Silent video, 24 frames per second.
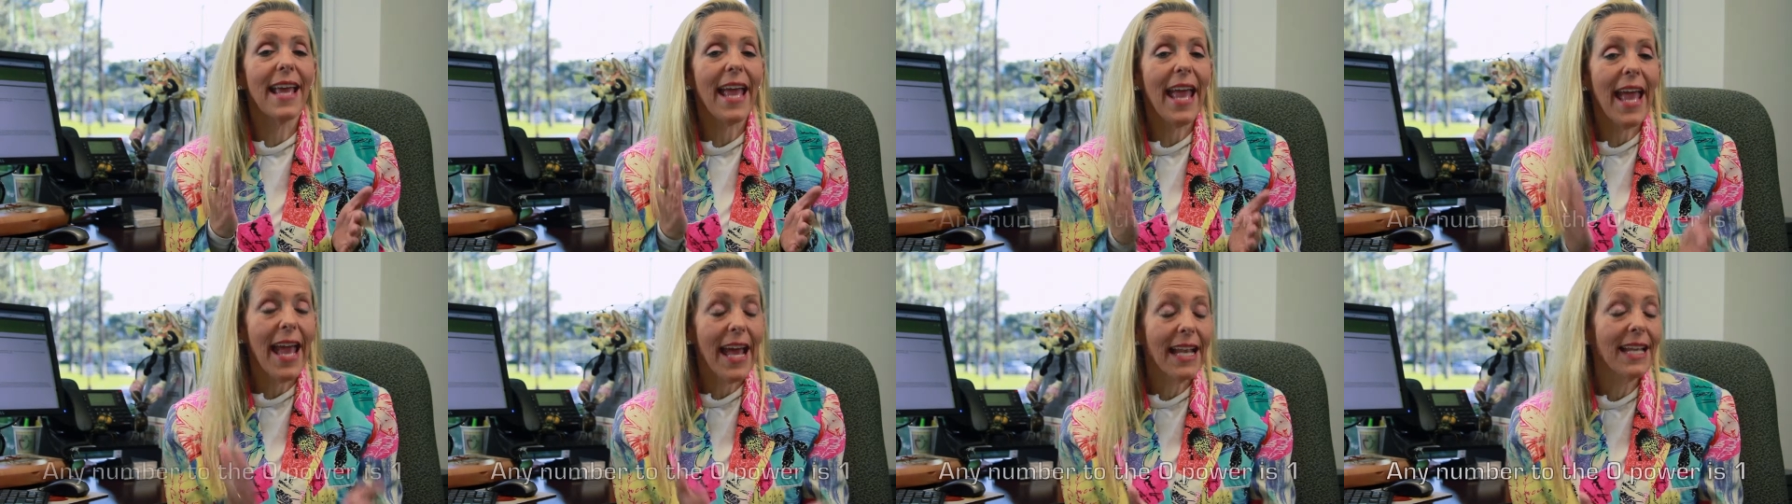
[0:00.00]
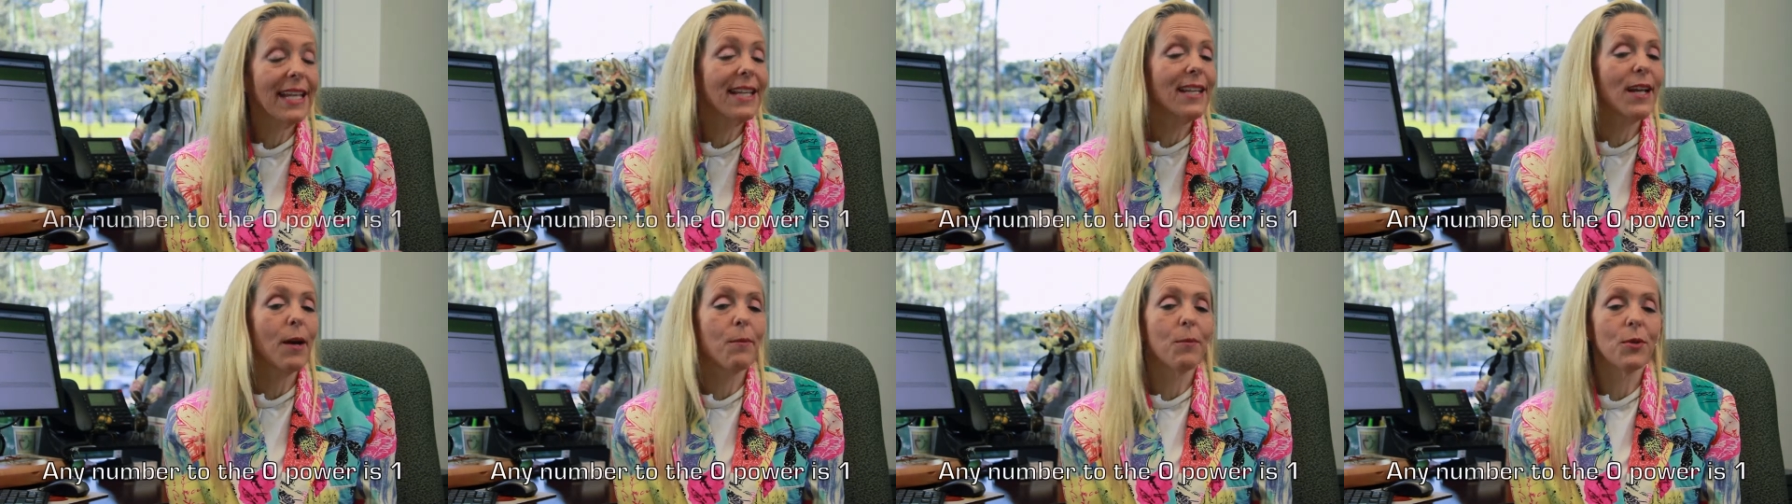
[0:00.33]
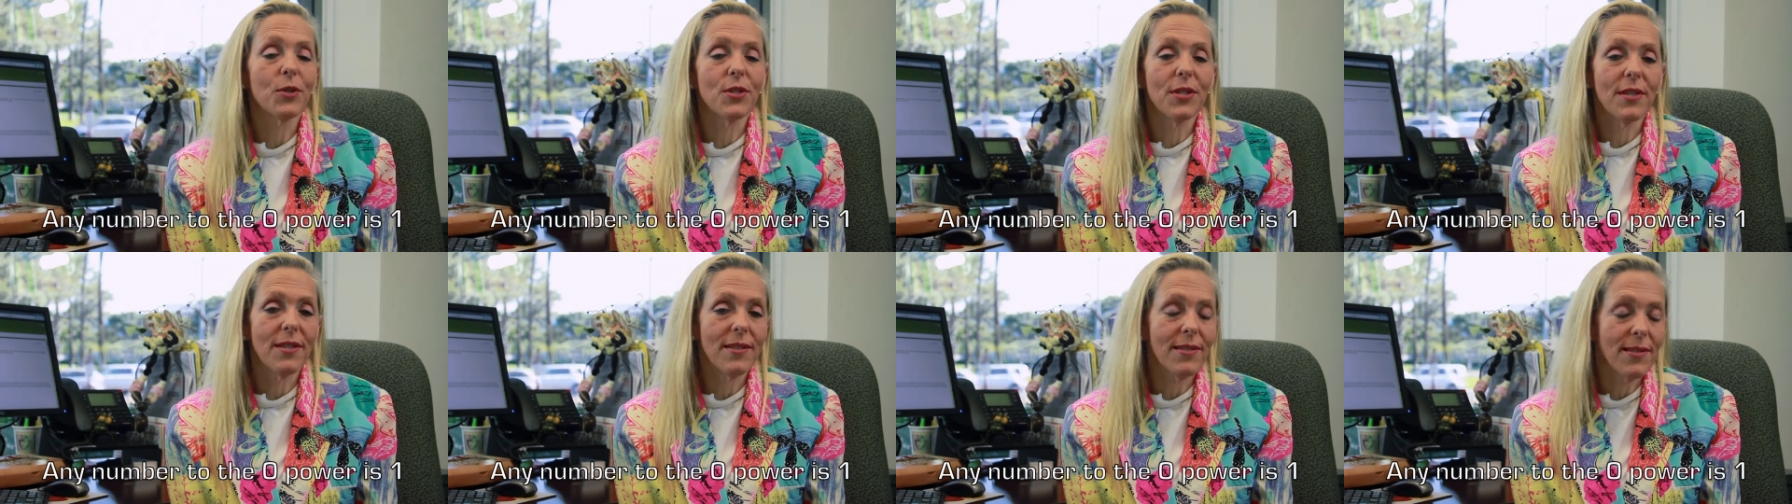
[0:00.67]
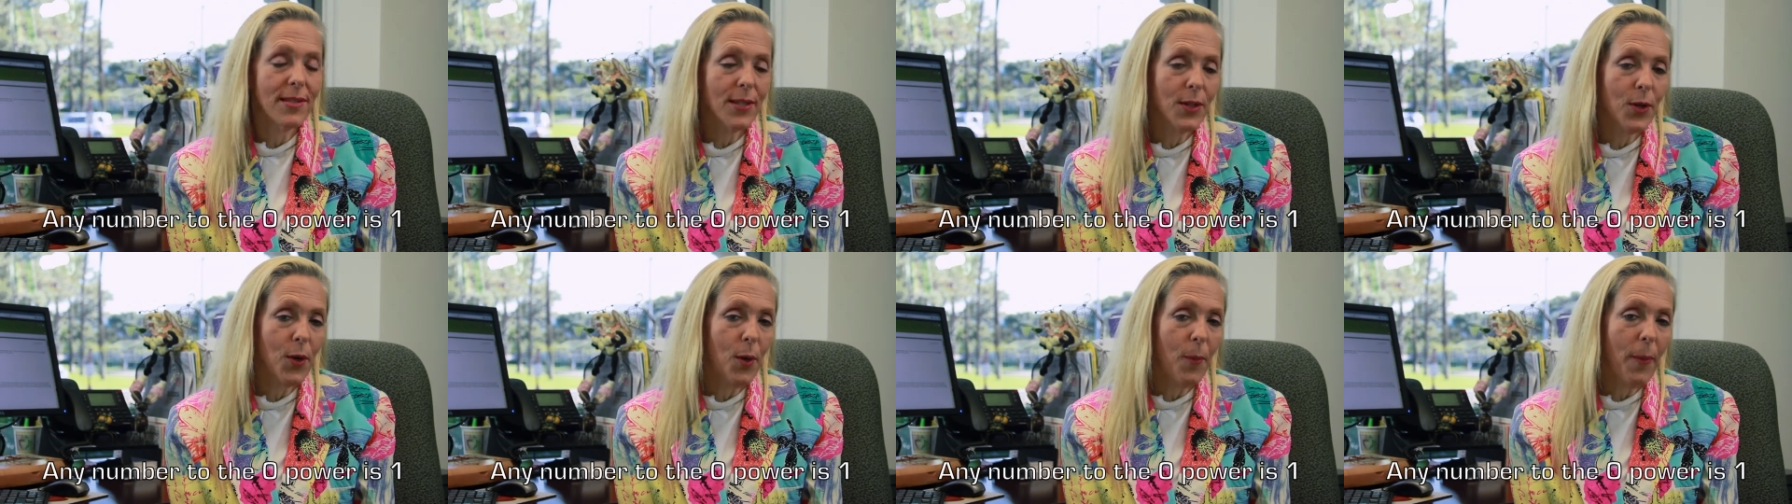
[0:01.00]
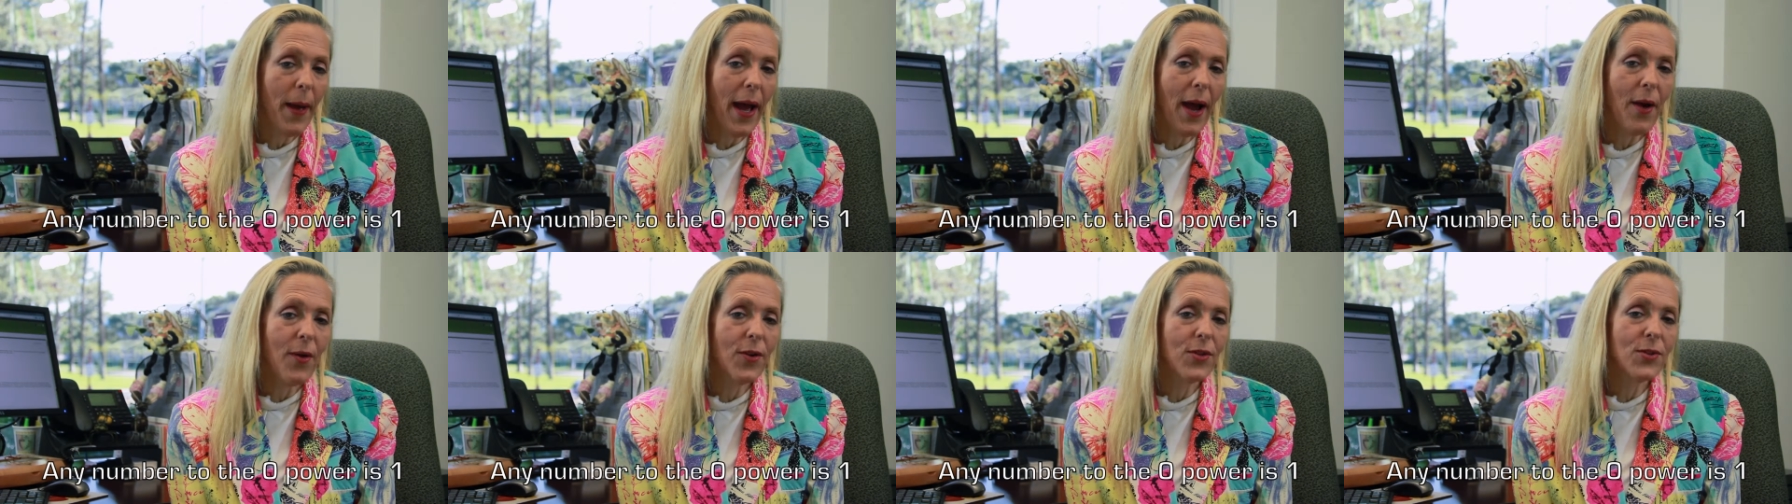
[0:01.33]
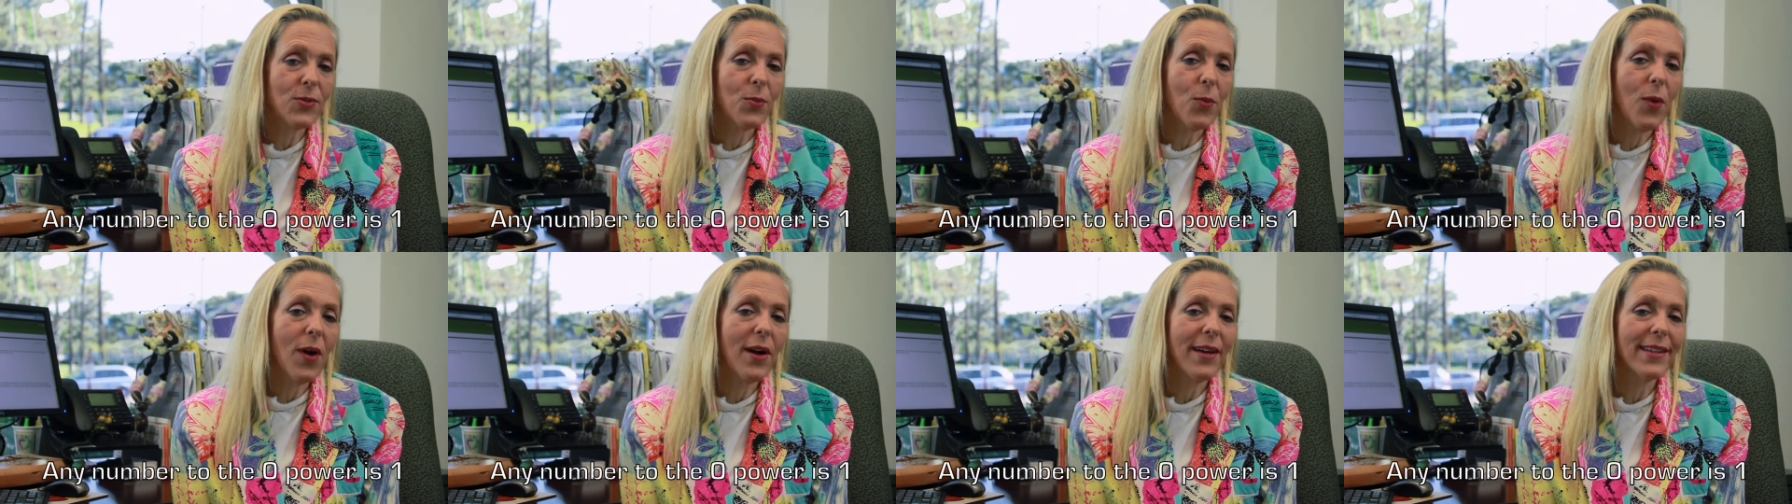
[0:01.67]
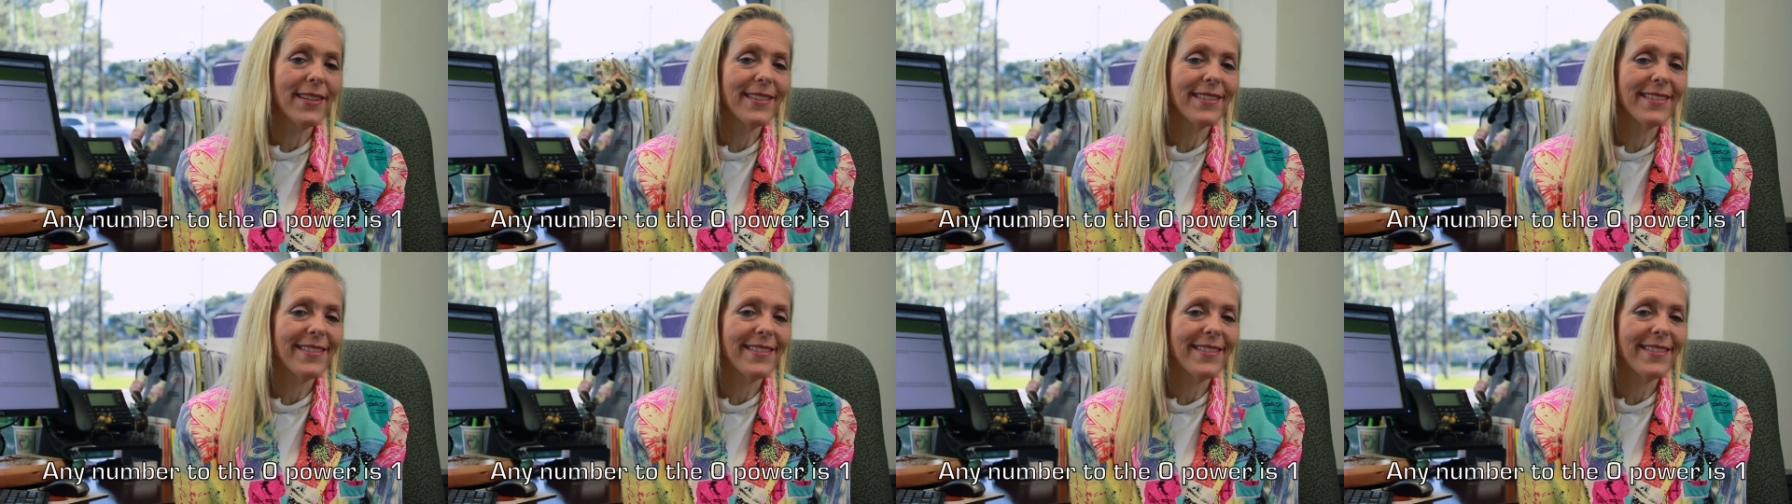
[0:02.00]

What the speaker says: any number to the 0 power is 1.